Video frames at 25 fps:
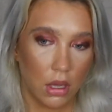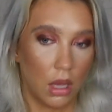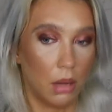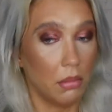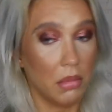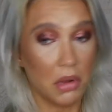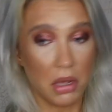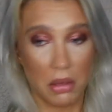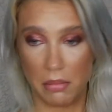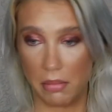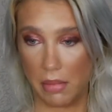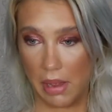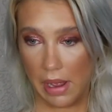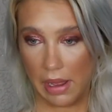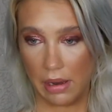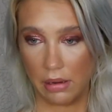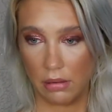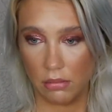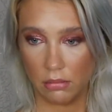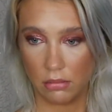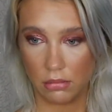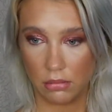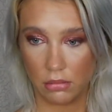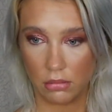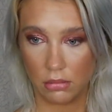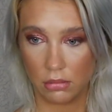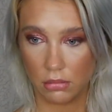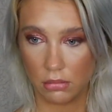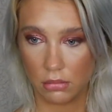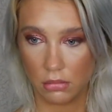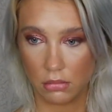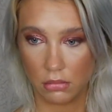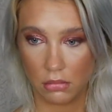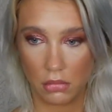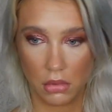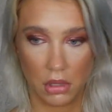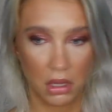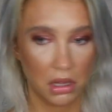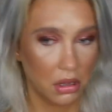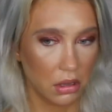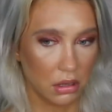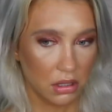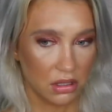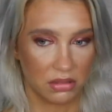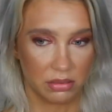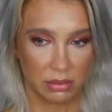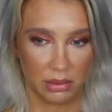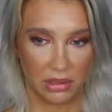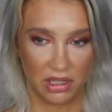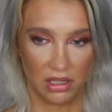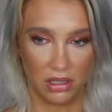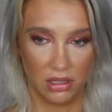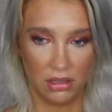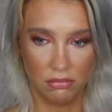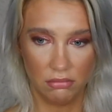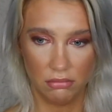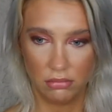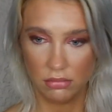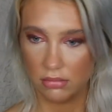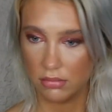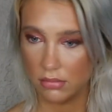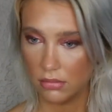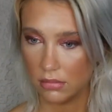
not mad. I think it looks pretty good.